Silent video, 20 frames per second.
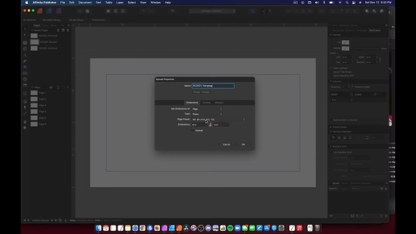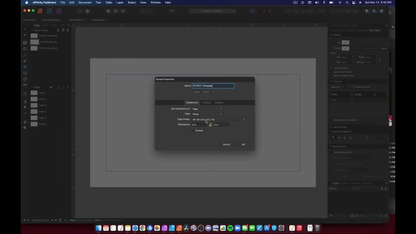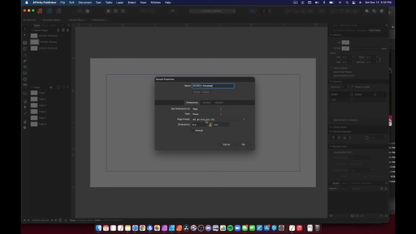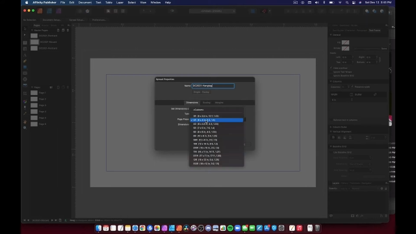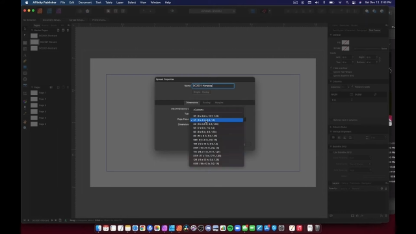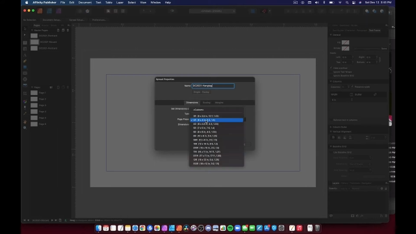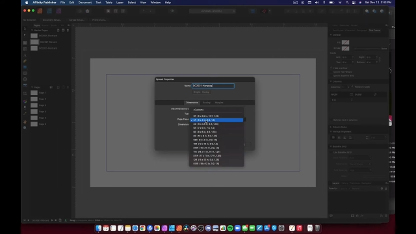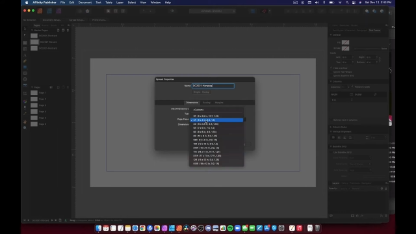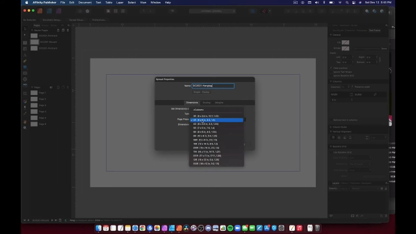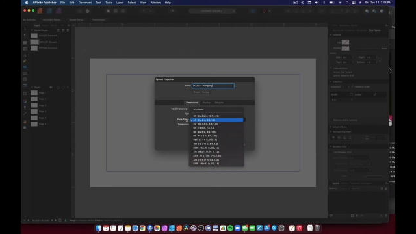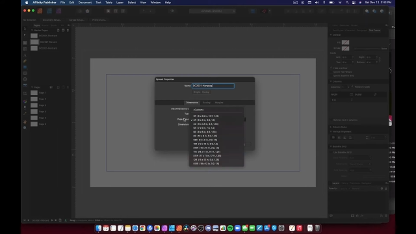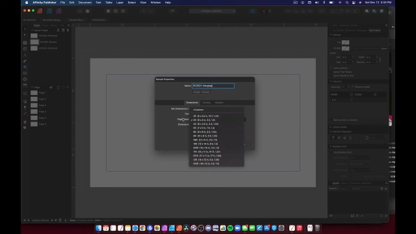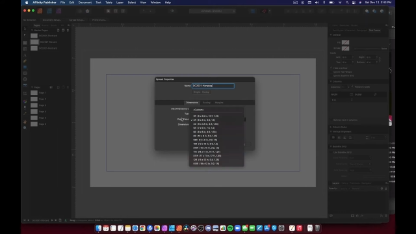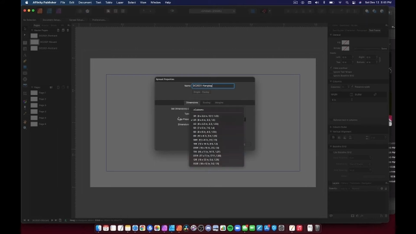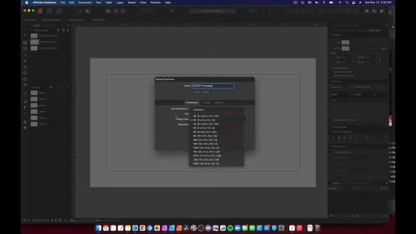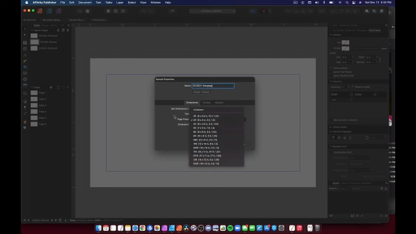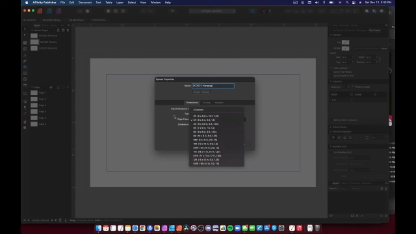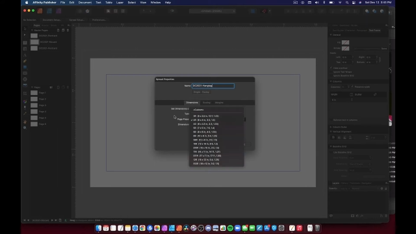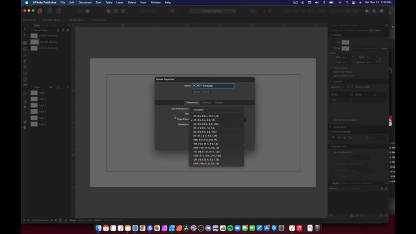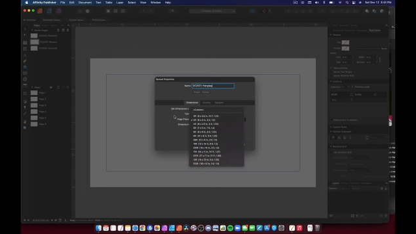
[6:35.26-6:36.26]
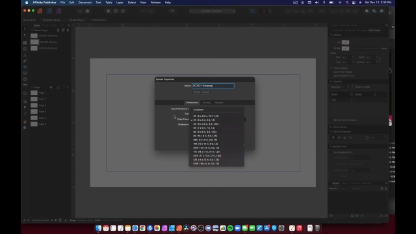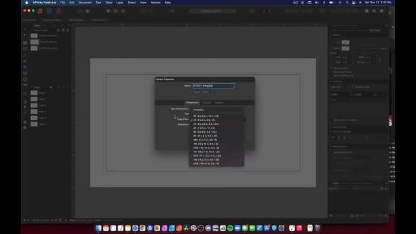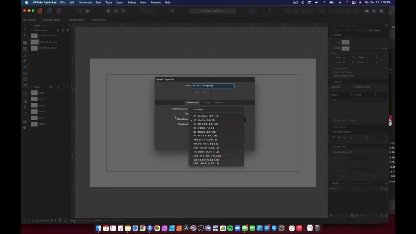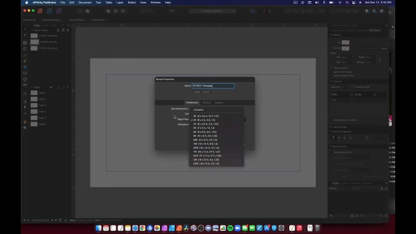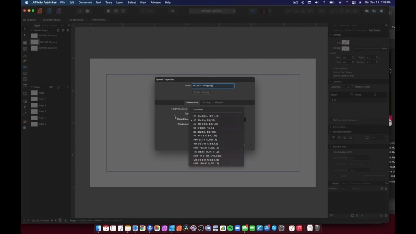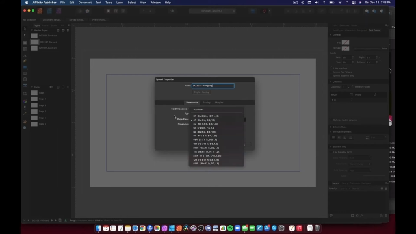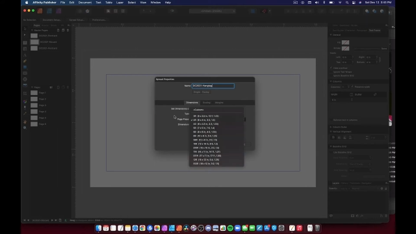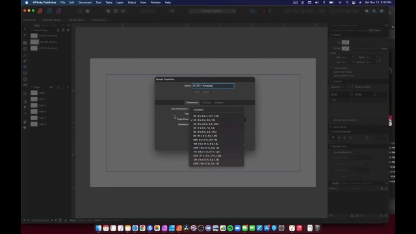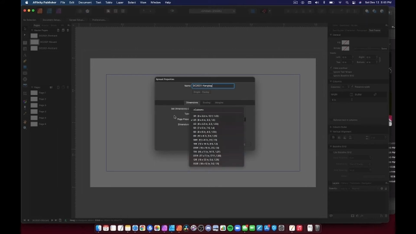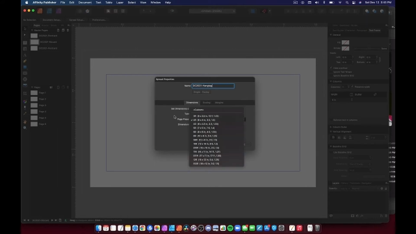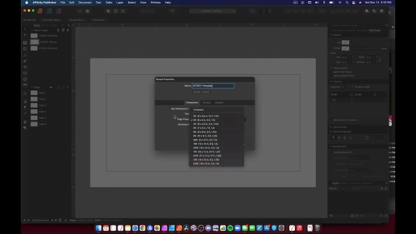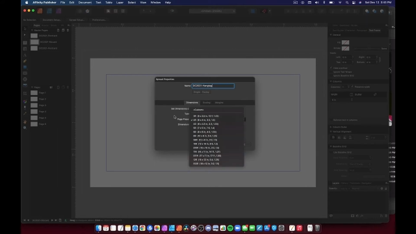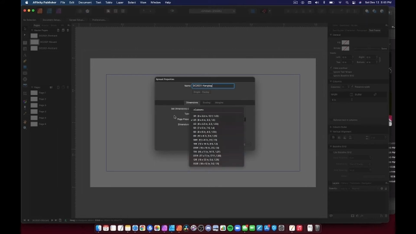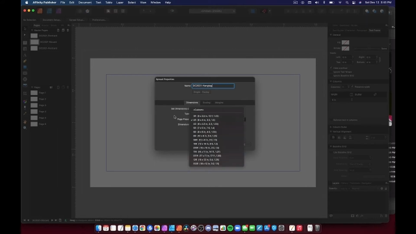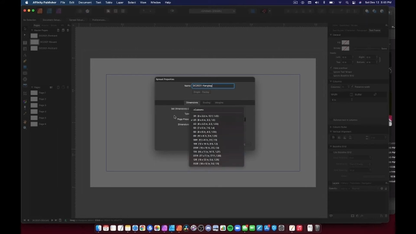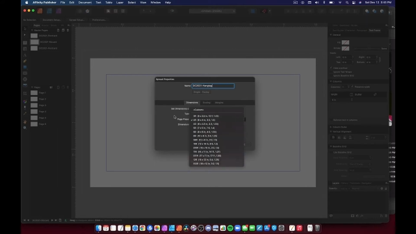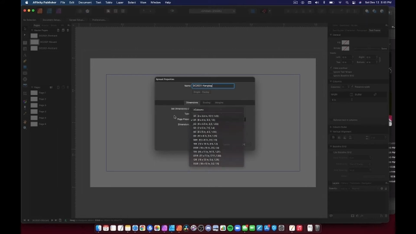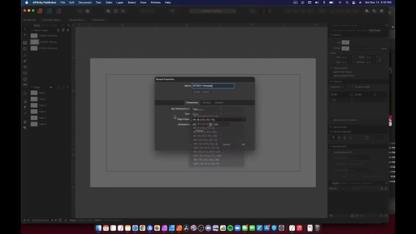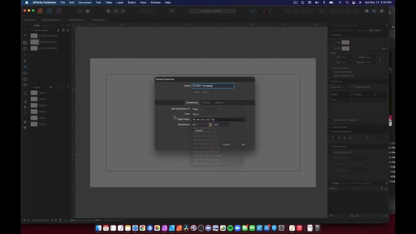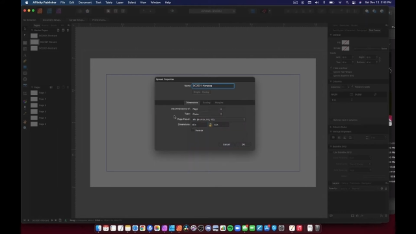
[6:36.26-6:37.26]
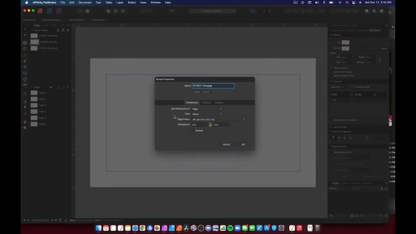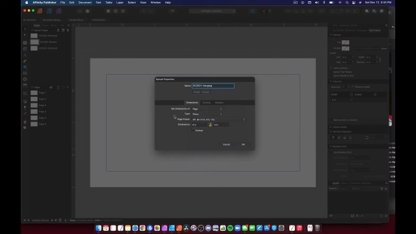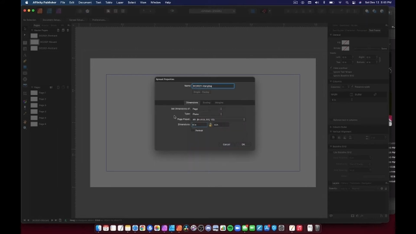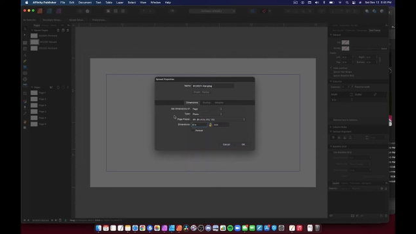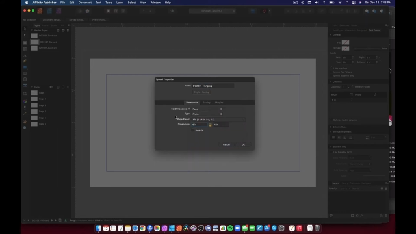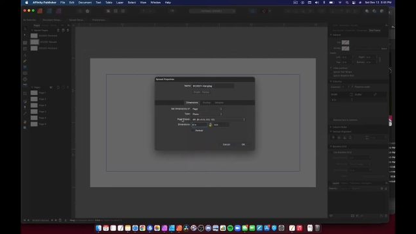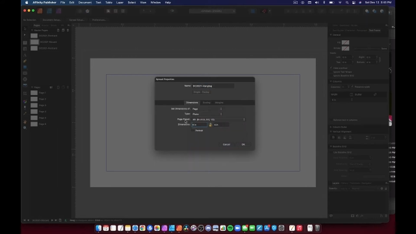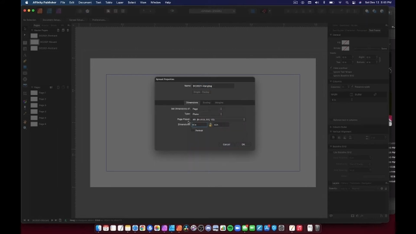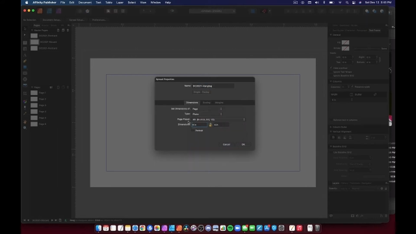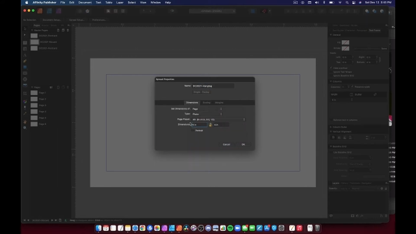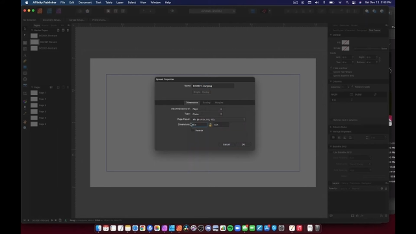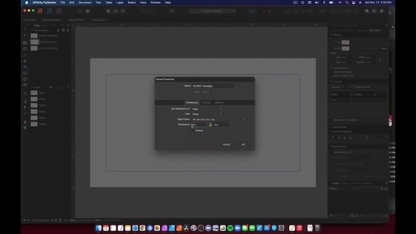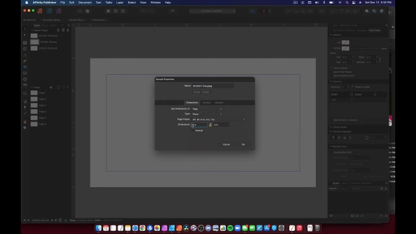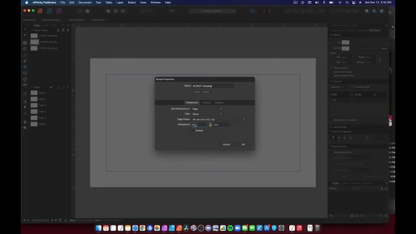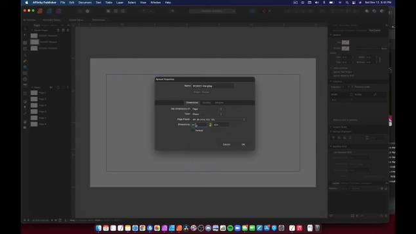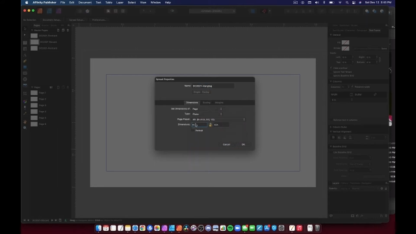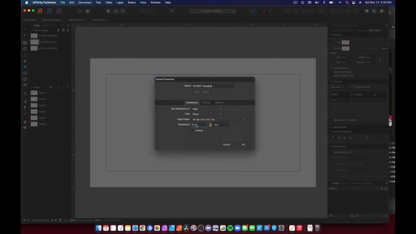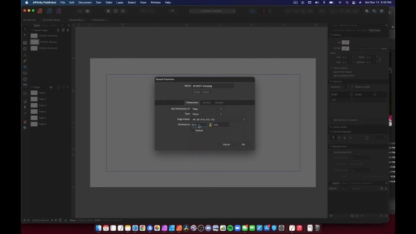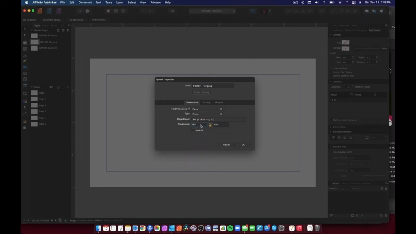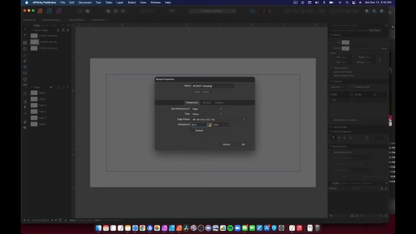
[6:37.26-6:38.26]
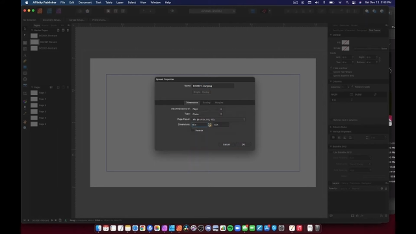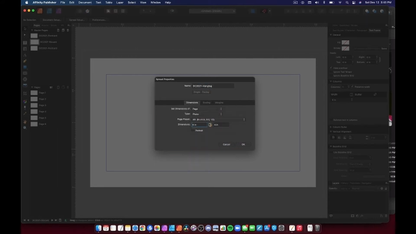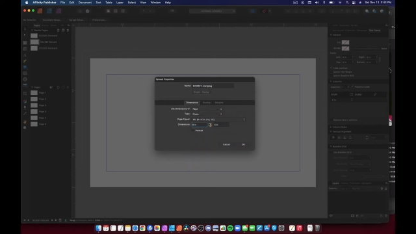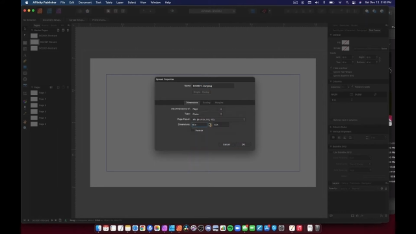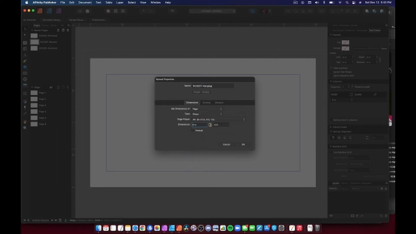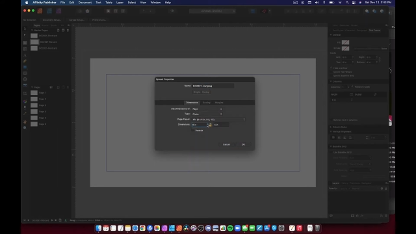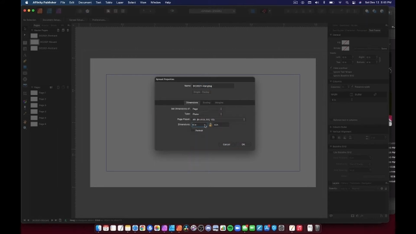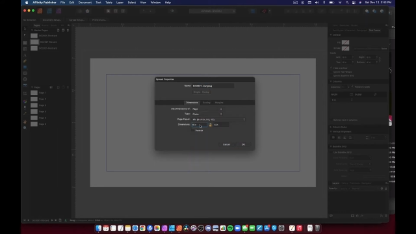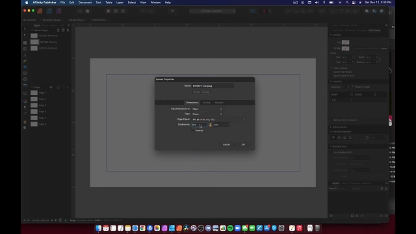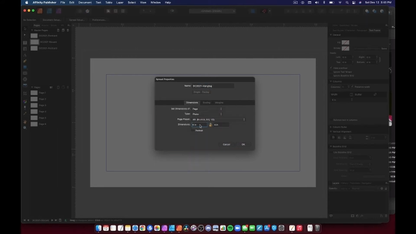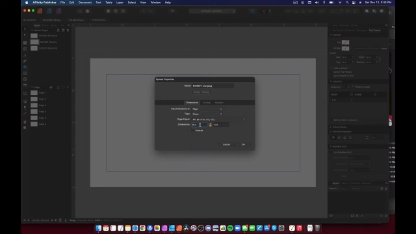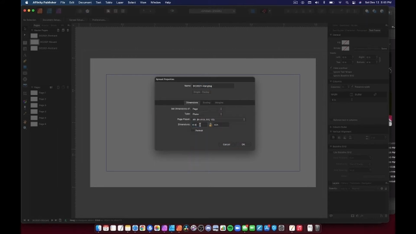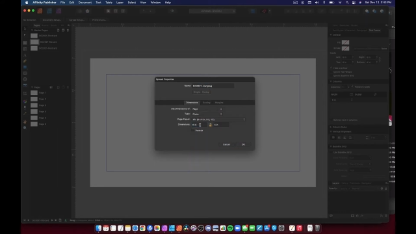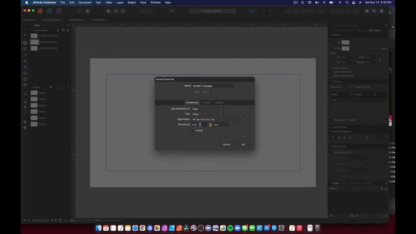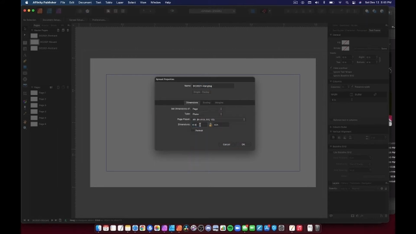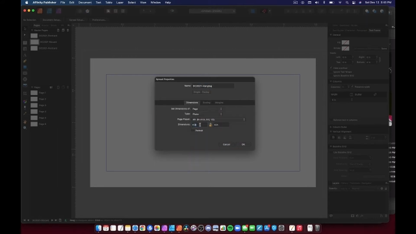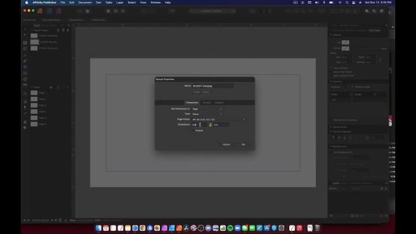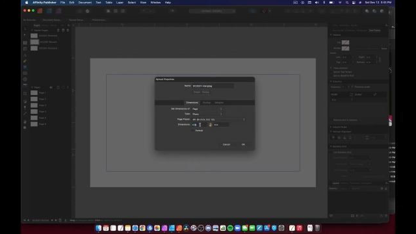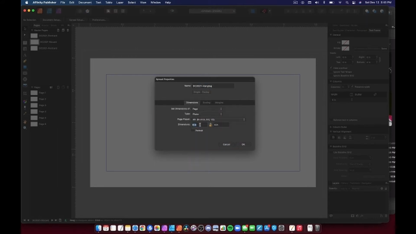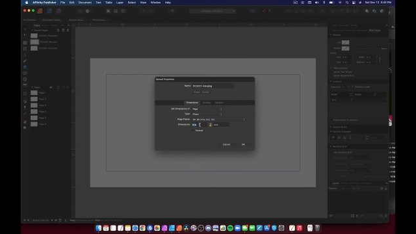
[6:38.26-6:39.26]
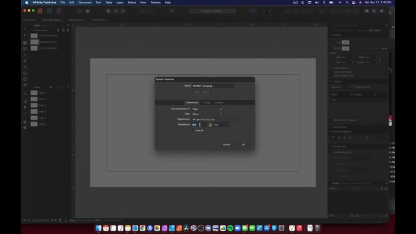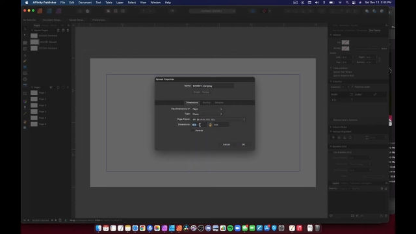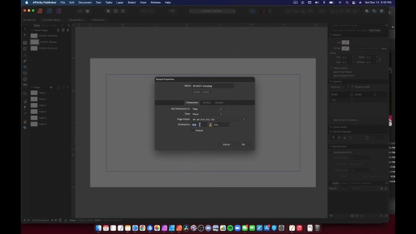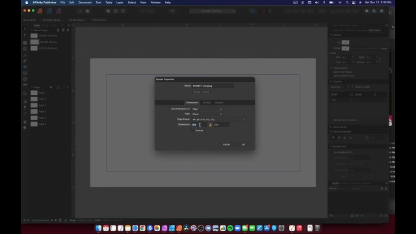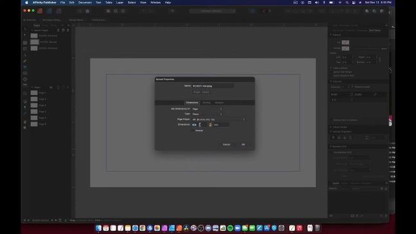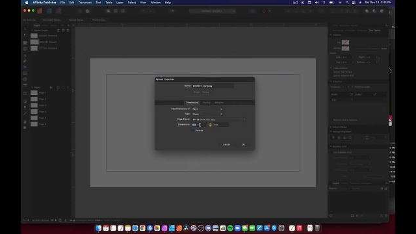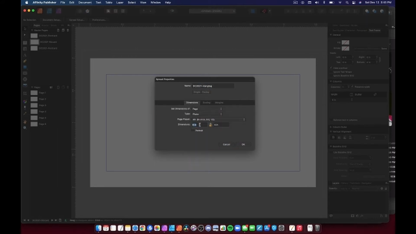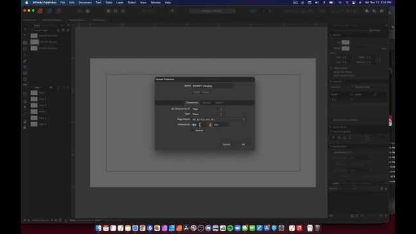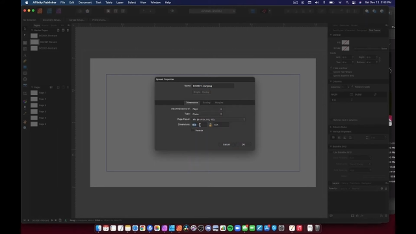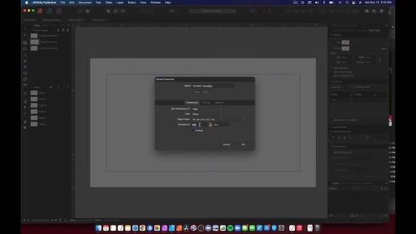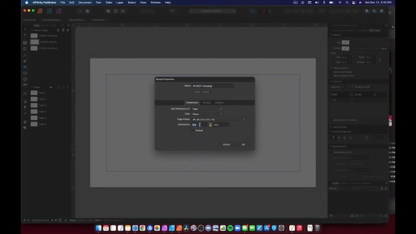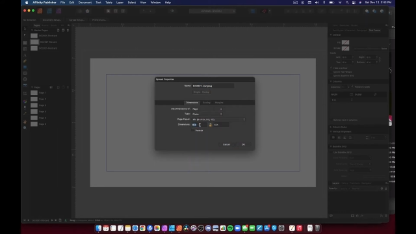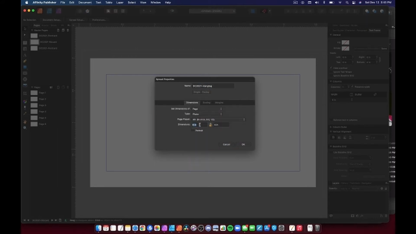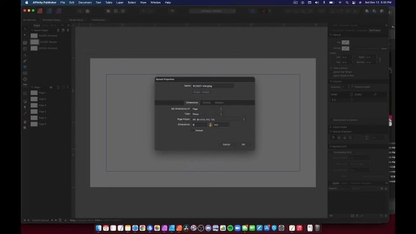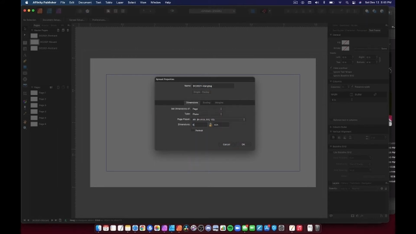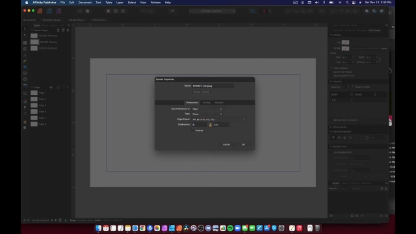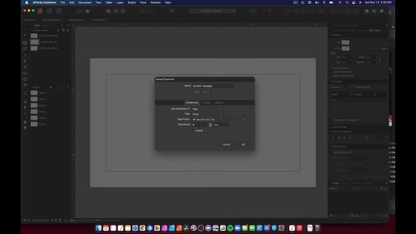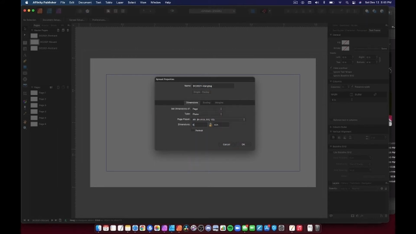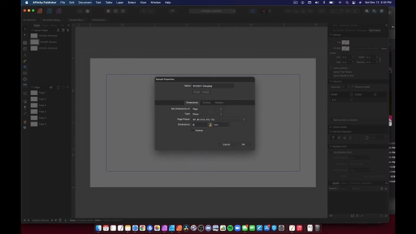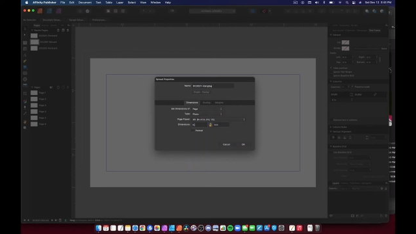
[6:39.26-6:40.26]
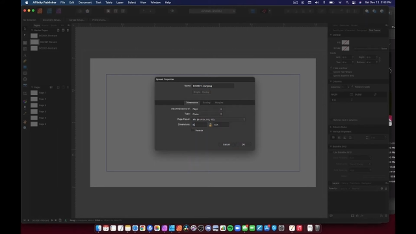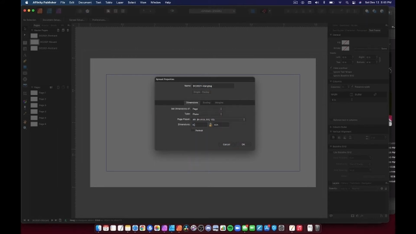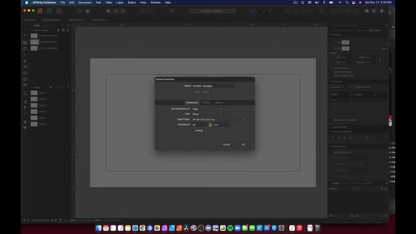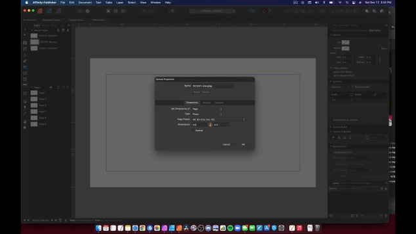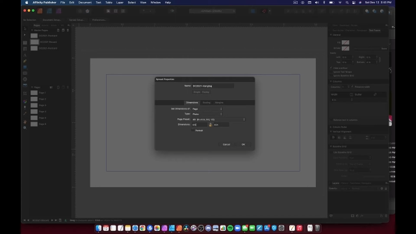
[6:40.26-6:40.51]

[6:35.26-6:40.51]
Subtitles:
Nobody's mouth can be seen.